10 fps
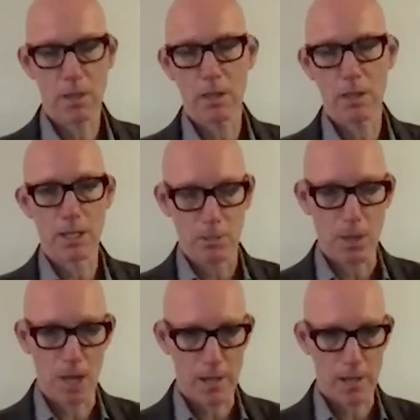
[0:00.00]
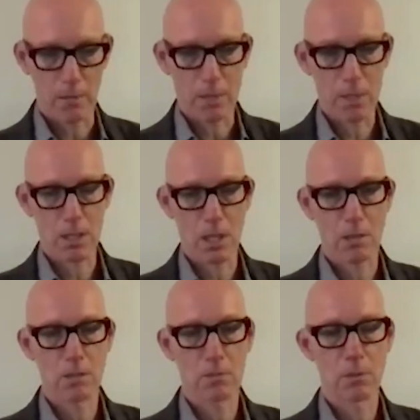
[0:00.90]
I mean, they're little by academic
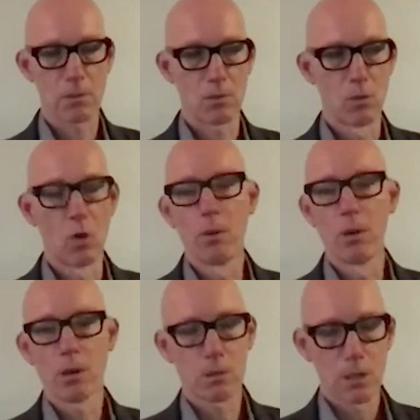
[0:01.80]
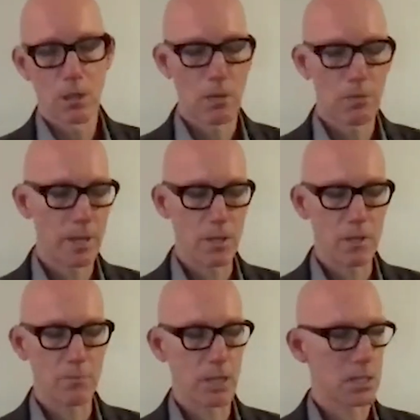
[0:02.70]
standards. The normal
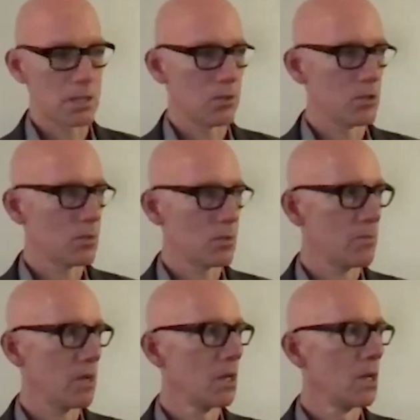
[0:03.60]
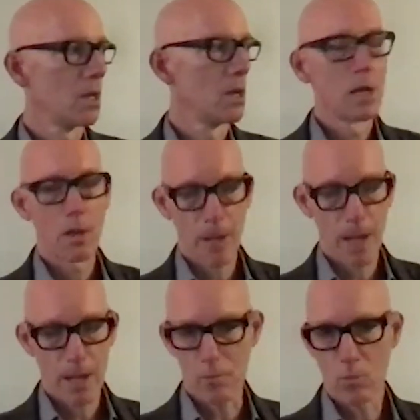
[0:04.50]
opinion piece in a newspaper
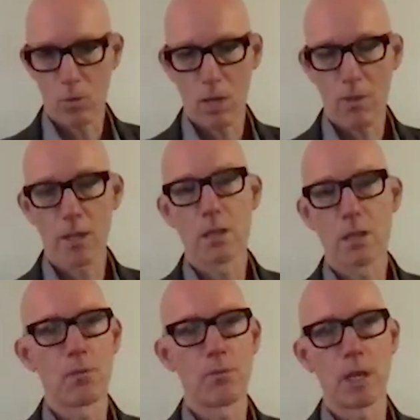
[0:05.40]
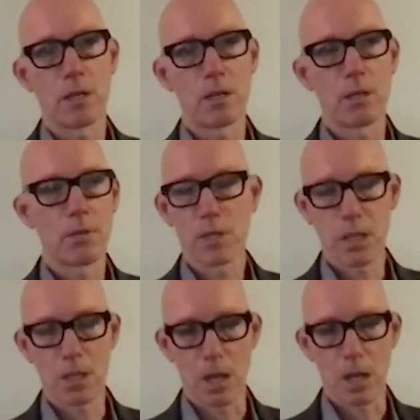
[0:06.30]
about it. And they didn't even, they didn't give us
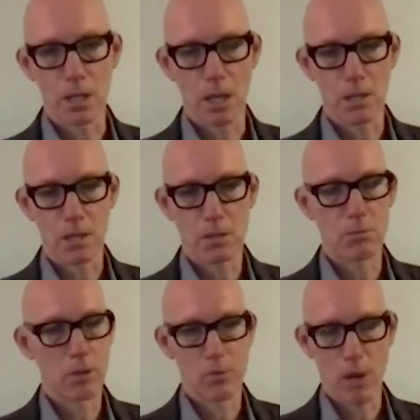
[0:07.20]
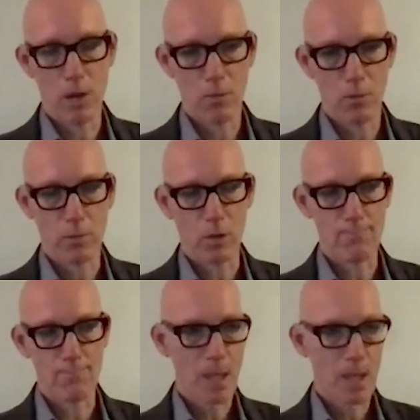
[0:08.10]
any guidelines. You know, we could write what we want.